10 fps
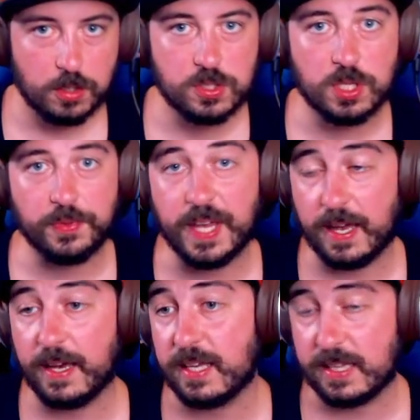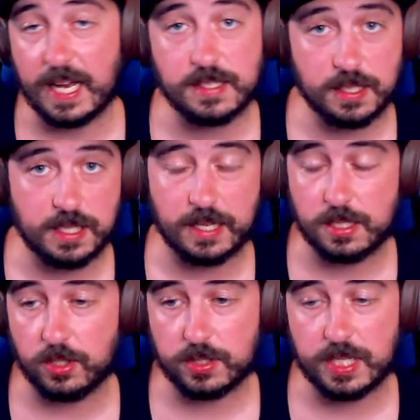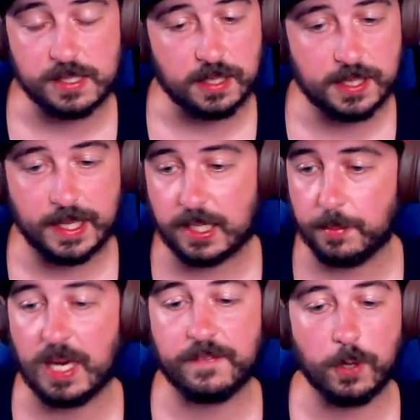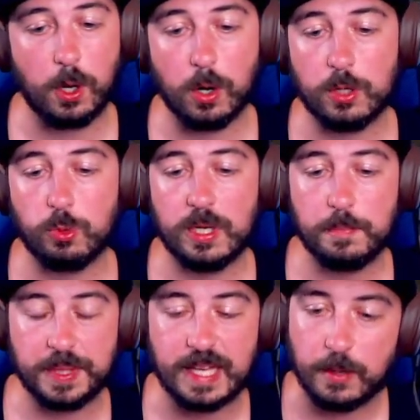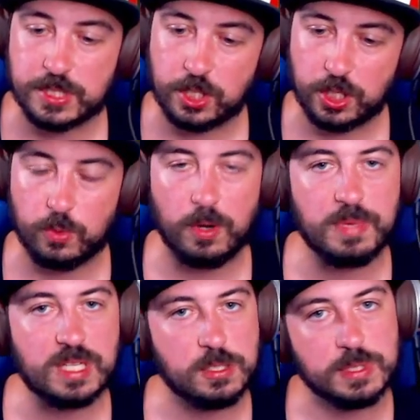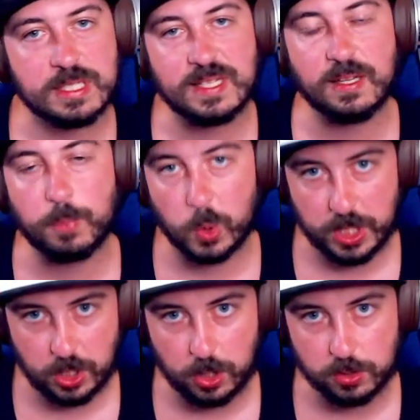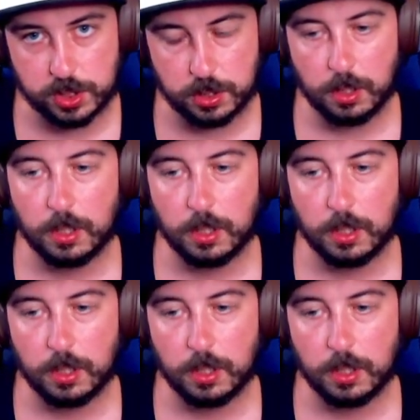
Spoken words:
So that, again, that's another test. I said I'd come back for a hard one, but that was a good one because it was a teleporting ghost.